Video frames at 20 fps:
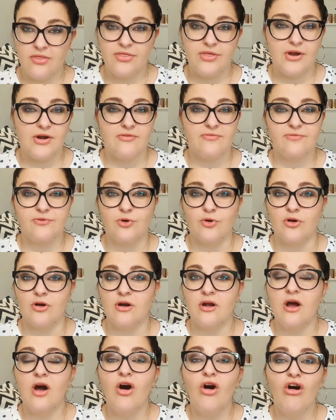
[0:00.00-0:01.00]

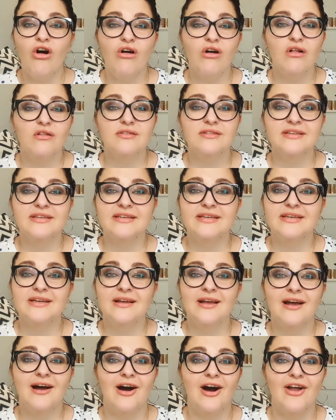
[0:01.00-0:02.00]
Therefore, all the
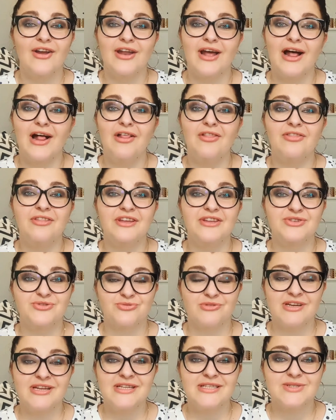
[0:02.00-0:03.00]
unhealthy
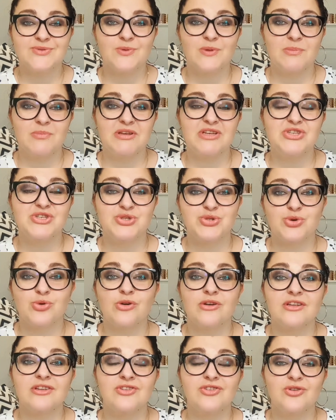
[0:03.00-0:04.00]
treats will be
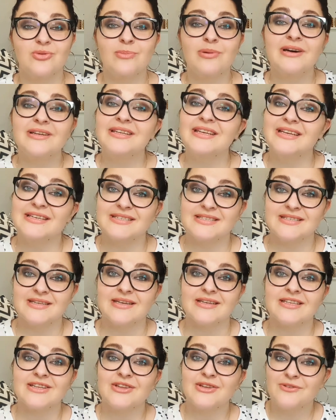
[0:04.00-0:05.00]
stored in your body as
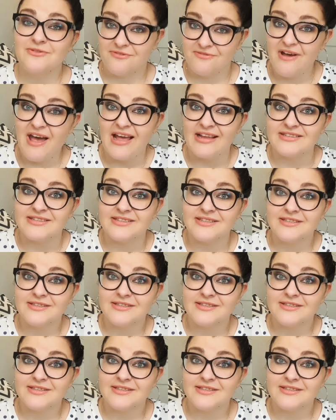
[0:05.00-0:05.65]
a fat.